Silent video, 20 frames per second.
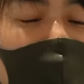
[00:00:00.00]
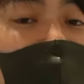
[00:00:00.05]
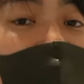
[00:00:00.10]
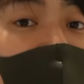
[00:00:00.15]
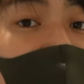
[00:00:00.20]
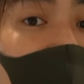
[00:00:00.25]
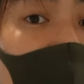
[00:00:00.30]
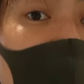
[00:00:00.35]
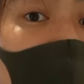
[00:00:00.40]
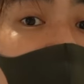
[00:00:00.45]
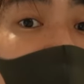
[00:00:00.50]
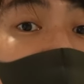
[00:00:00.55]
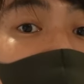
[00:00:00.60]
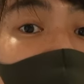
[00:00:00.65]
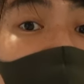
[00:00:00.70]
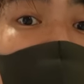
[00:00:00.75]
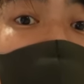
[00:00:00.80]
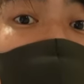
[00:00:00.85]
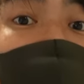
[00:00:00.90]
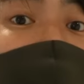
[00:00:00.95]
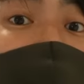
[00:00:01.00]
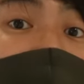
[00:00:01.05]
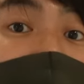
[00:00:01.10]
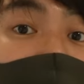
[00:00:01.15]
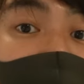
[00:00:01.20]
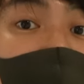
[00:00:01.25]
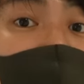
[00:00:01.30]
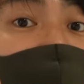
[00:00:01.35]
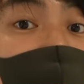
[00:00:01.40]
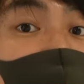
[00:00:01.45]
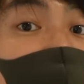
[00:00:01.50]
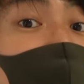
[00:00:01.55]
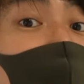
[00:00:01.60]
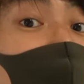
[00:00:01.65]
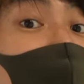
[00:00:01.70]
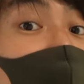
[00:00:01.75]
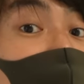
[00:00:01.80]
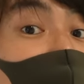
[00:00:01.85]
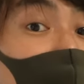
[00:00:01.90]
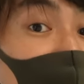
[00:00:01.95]
The island is right next to
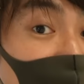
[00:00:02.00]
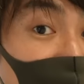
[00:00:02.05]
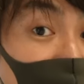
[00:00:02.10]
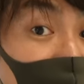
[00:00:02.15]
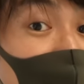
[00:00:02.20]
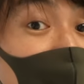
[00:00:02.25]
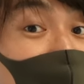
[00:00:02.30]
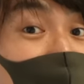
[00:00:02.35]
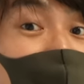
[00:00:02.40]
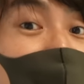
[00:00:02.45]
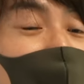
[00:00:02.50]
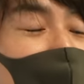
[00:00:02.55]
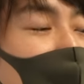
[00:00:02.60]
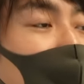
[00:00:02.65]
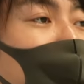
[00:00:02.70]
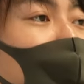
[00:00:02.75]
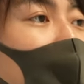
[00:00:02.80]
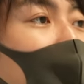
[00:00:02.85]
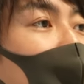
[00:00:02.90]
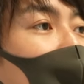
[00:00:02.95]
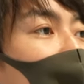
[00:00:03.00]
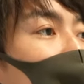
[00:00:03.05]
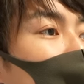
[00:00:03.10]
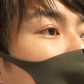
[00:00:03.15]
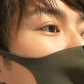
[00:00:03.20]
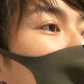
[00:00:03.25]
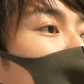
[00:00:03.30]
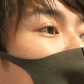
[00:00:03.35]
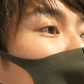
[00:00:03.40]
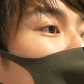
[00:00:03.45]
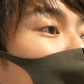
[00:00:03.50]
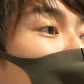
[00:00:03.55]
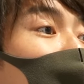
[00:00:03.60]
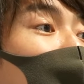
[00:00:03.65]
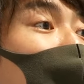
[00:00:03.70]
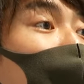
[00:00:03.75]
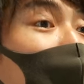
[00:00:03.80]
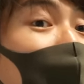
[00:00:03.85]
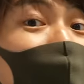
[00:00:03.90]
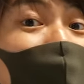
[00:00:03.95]
Universal Studios Japan, and
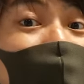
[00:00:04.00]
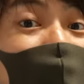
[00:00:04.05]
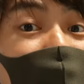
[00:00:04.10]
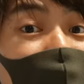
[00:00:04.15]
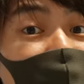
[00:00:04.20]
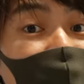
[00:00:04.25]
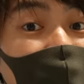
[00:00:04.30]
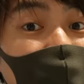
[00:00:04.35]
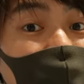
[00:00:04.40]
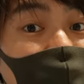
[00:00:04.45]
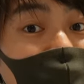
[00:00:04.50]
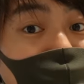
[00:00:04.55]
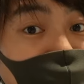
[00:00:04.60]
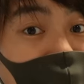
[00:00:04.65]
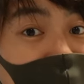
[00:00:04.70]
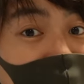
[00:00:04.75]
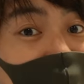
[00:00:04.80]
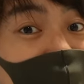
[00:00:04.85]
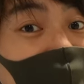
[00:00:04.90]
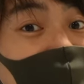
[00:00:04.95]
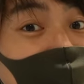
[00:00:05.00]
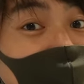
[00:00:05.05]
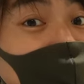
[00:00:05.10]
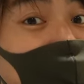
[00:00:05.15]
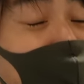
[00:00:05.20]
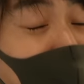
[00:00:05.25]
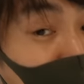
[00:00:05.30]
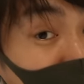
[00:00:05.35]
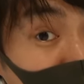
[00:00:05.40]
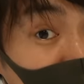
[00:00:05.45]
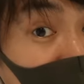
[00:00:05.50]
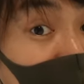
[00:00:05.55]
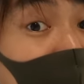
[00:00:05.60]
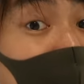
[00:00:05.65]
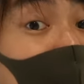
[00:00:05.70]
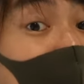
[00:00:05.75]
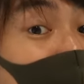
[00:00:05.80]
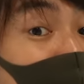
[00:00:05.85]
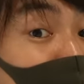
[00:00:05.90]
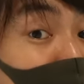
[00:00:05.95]
Universal Studios Japan is building
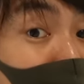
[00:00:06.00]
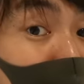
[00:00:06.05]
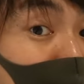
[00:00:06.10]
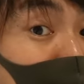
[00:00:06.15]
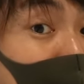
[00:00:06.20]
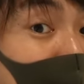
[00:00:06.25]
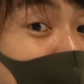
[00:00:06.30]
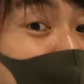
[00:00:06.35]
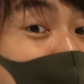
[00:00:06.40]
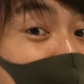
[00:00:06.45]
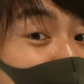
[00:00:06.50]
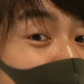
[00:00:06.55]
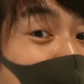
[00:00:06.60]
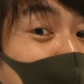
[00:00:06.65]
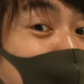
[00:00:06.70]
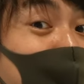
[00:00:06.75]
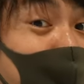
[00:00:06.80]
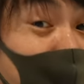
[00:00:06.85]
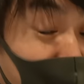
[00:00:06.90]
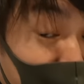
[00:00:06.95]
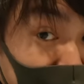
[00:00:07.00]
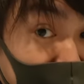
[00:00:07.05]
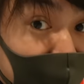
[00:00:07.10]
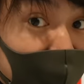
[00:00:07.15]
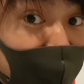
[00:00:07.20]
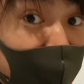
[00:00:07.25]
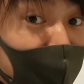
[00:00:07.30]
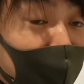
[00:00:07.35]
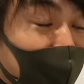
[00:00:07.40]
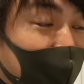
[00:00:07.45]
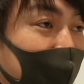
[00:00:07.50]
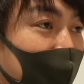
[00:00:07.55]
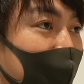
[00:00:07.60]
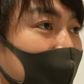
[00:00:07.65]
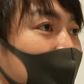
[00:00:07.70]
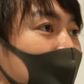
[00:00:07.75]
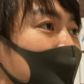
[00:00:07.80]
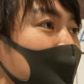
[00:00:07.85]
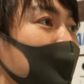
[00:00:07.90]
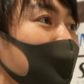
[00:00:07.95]
the new area of Donkey Kong,
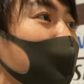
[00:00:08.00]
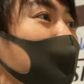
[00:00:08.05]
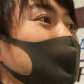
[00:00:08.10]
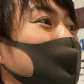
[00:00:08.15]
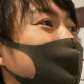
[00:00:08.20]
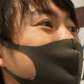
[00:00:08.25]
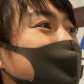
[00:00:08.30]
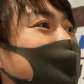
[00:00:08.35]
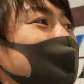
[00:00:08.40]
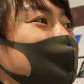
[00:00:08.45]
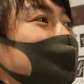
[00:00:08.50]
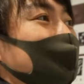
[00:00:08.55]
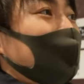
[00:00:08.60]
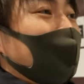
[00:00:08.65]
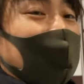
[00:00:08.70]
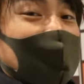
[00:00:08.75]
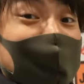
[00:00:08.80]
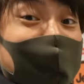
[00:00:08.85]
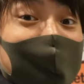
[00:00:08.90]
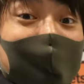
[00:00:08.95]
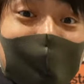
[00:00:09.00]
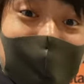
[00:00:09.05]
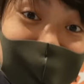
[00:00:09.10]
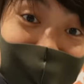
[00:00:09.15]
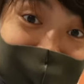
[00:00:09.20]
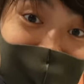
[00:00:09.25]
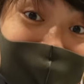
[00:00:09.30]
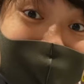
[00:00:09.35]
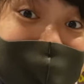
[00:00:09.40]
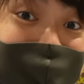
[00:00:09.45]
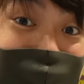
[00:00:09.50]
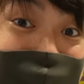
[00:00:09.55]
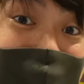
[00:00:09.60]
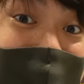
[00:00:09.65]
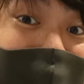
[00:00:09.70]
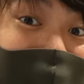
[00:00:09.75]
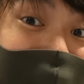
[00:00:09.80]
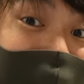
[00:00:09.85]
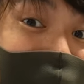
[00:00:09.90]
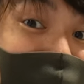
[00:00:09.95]
which I'm really
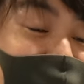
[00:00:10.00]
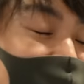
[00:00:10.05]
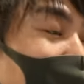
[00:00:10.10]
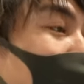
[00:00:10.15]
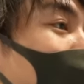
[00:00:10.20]
excited.